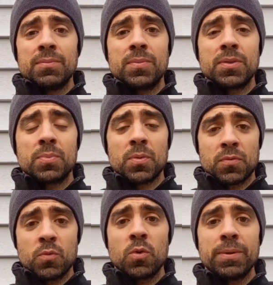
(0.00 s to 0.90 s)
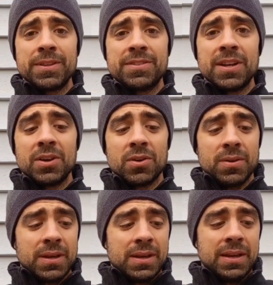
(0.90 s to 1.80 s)
but, but the performance
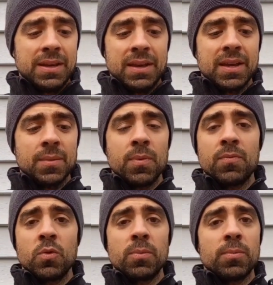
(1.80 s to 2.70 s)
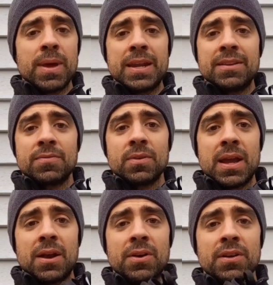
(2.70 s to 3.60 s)
here, it, it It can perform in many different
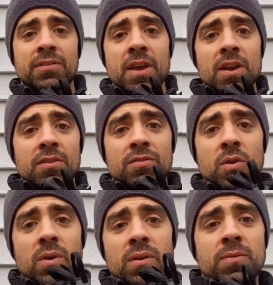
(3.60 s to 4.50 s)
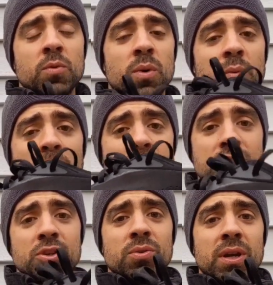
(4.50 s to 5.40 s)
areas. So if you want one
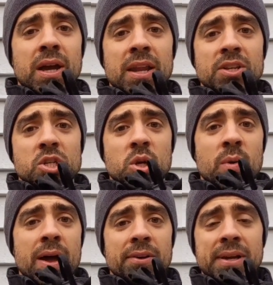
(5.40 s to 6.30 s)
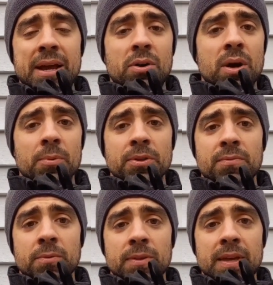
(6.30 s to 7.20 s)
shoe to kind of just go out and now a couple
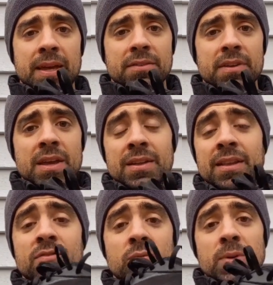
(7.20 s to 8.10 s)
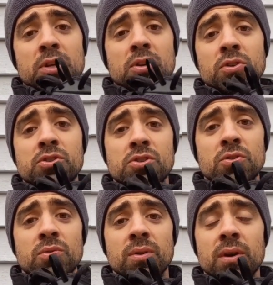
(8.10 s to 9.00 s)
different things, this would be a good
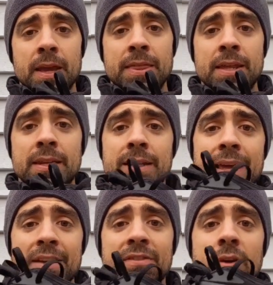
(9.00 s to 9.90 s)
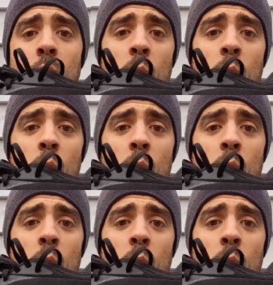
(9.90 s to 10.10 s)
shoe. And then lastly,